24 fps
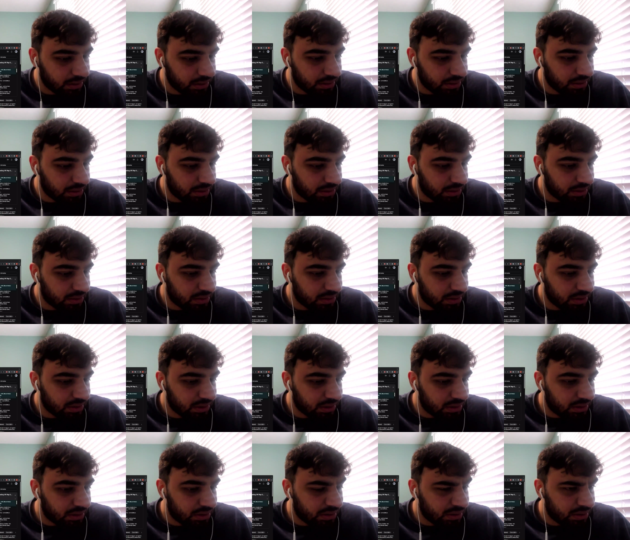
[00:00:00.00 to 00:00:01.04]

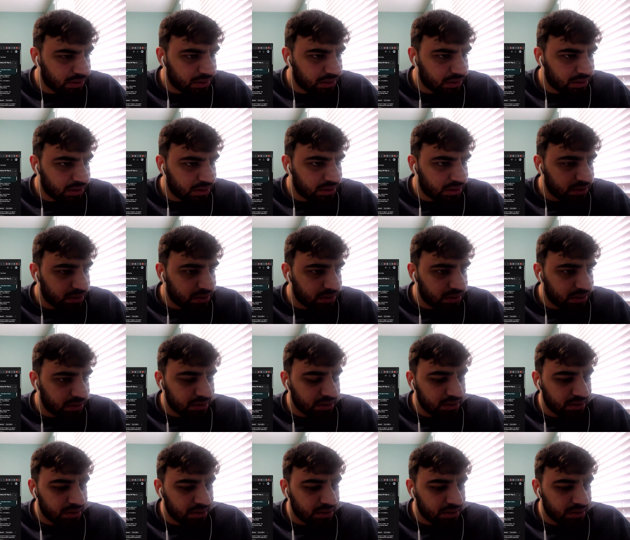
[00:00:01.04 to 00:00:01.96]
[no speech]